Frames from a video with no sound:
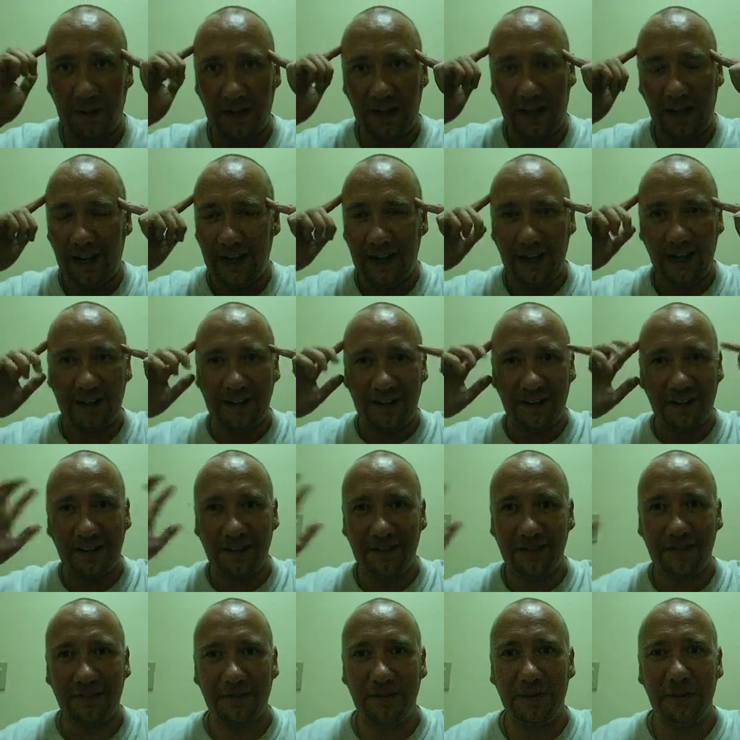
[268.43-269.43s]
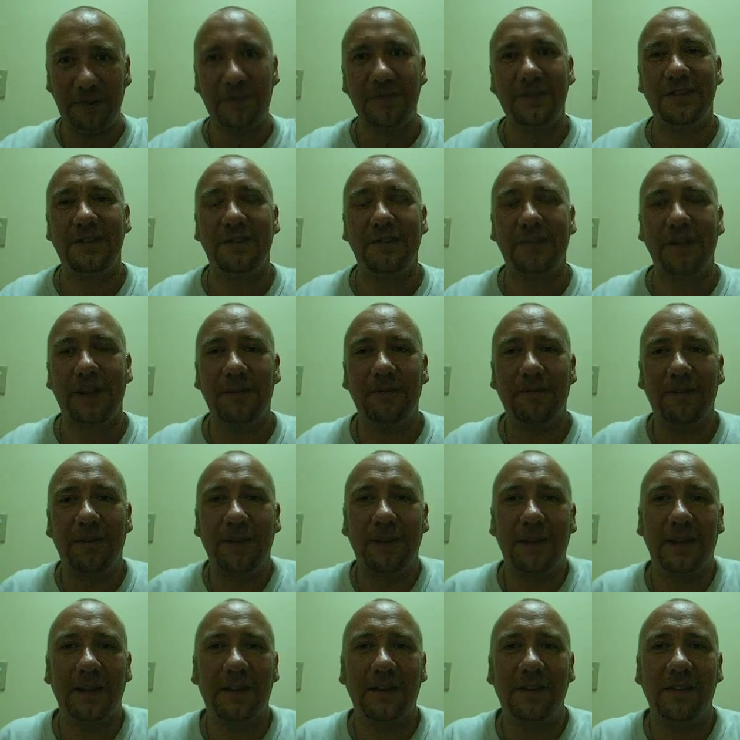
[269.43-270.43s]
head a description of
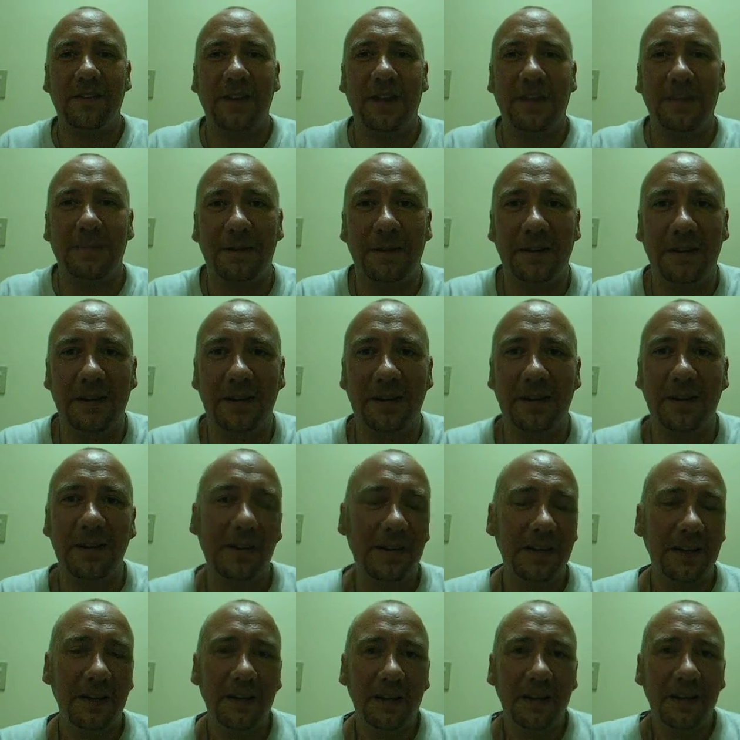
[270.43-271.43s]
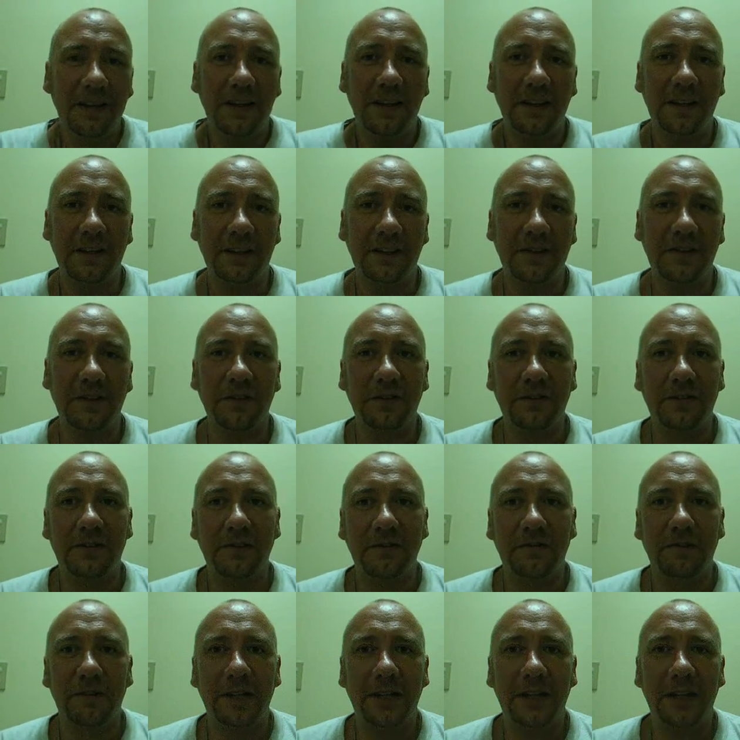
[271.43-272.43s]
everything that's happened in, in Costa
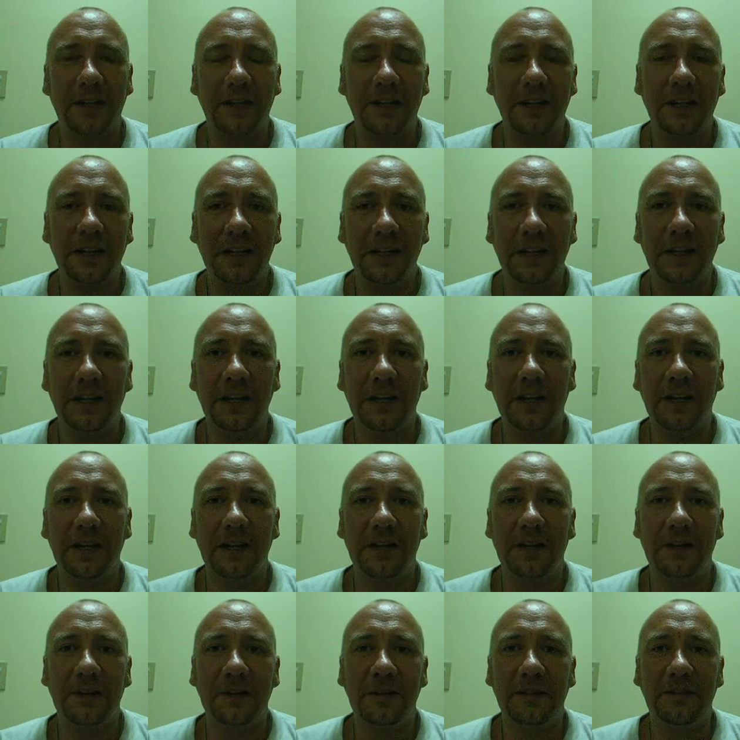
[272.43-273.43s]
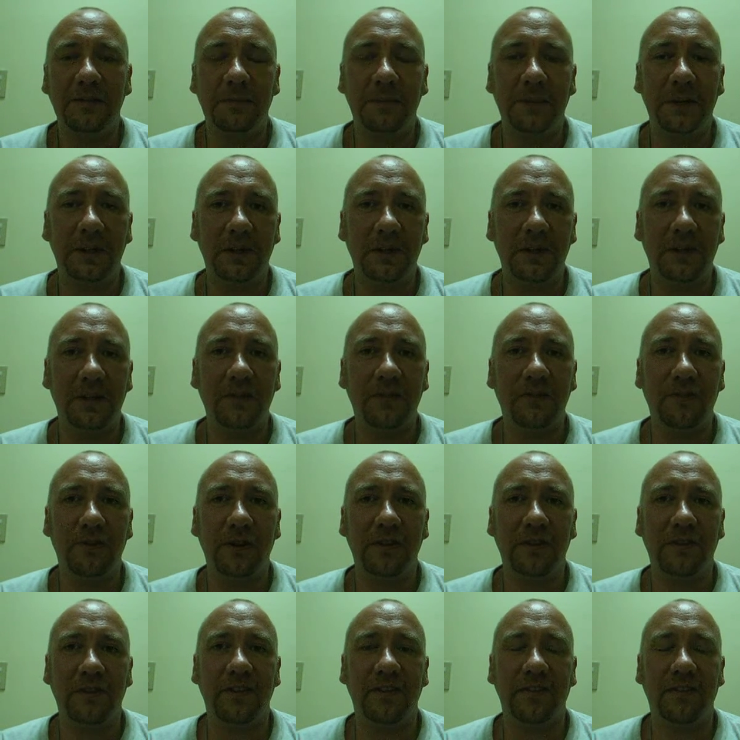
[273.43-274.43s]
Rica. Uh, it's been an
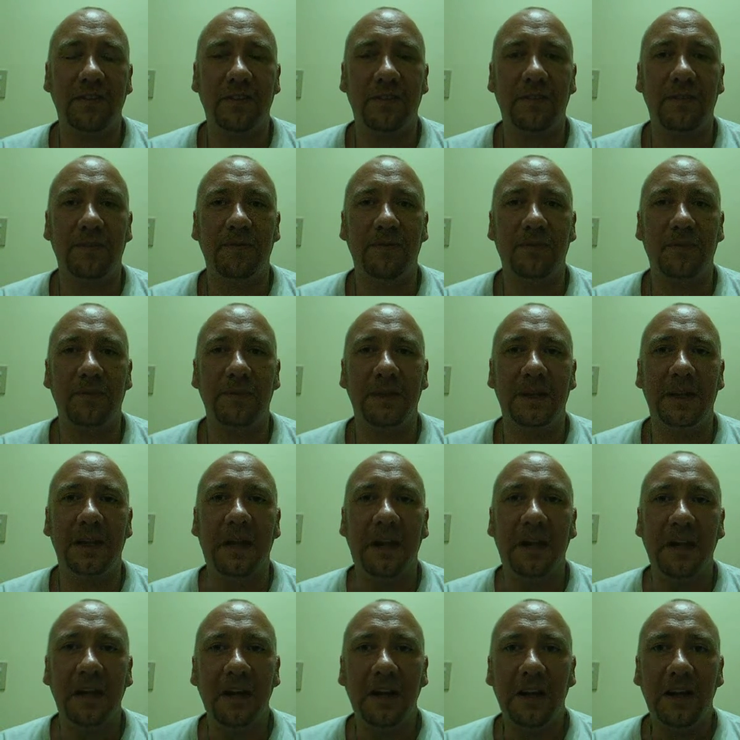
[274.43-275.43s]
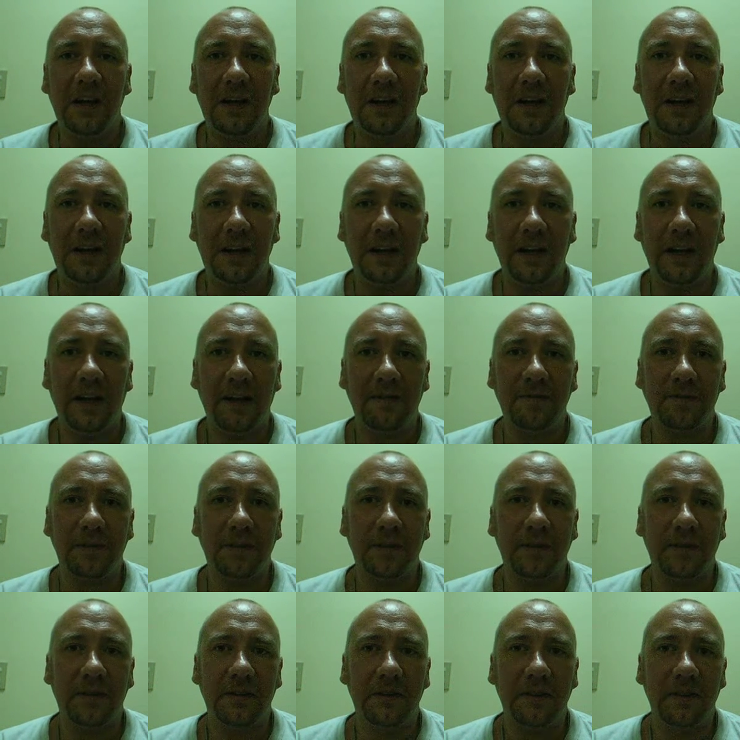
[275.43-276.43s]
interesting time for me. I
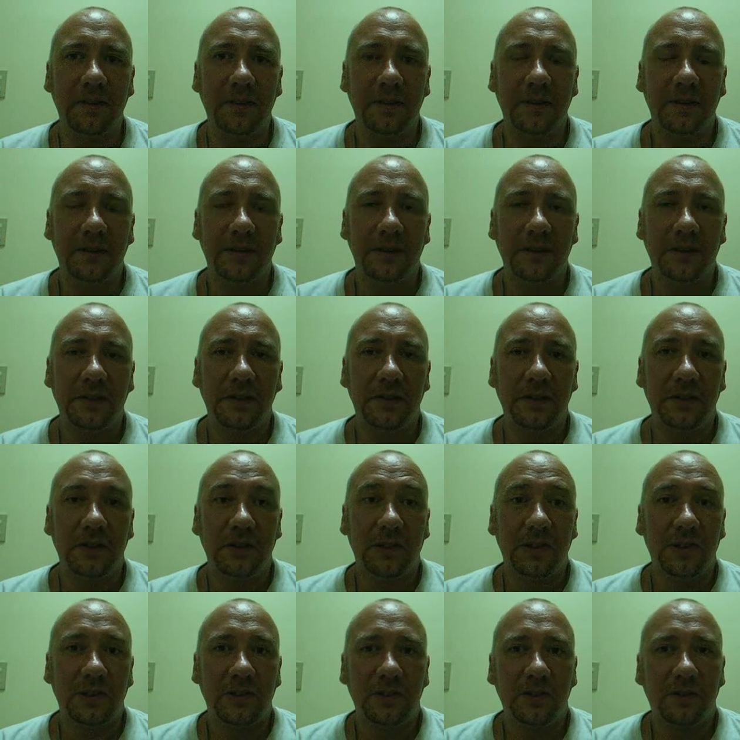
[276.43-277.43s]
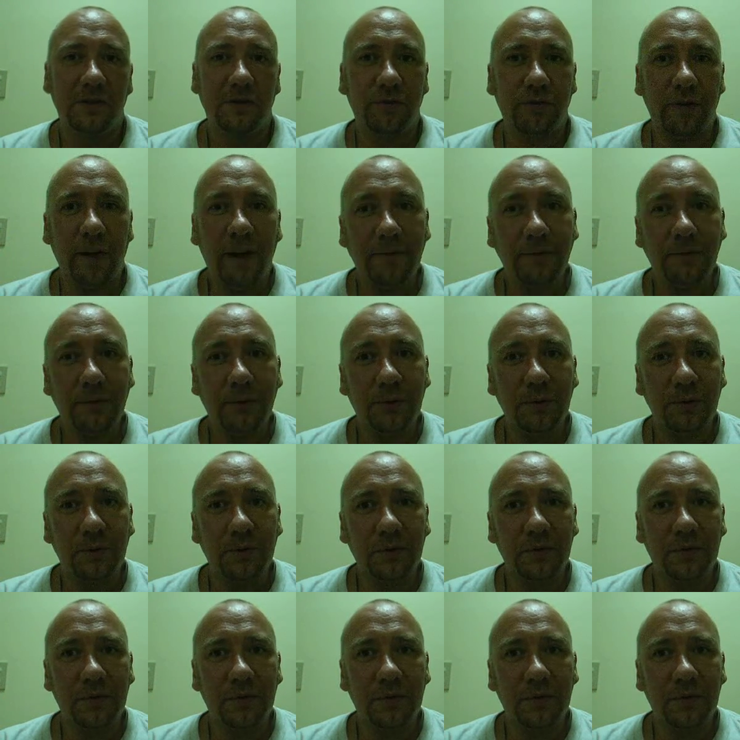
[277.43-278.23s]
haven't travelled